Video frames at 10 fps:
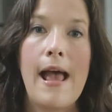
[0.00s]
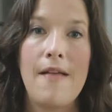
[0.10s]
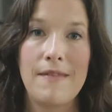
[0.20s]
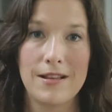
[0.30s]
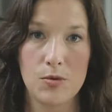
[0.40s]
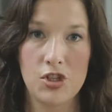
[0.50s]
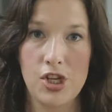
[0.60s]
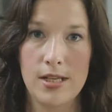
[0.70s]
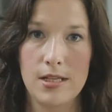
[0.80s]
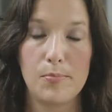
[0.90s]
and that's when
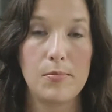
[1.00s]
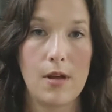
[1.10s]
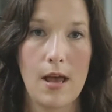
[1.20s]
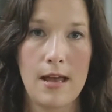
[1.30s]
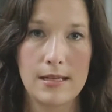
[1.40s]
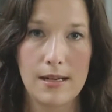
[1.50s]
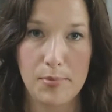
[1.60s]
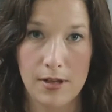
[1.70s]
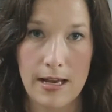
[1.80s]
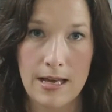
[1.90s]
she ended
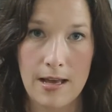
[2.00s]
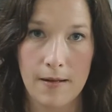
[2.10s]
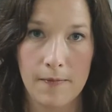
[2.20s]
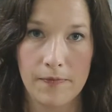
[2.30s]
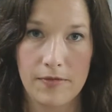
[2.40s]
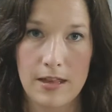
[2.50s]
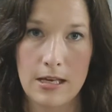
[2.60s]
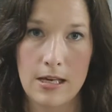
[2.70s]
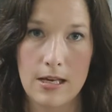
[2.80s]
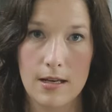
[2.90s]
up playing
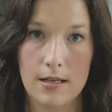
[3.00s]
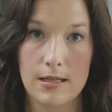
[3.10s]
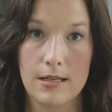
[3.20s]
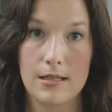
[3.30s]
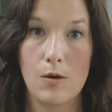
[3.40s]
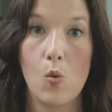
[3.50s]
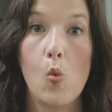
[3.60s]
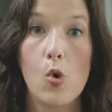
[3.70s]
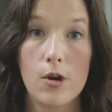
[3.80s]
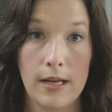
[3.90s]
the assistant
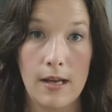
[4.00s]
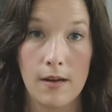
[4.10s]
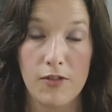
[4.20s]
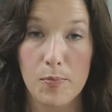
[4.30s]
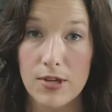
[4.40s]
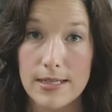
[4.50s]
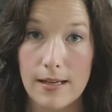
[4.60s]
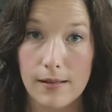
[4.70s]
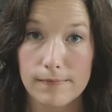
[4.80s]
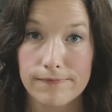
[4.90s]
warden of the prison.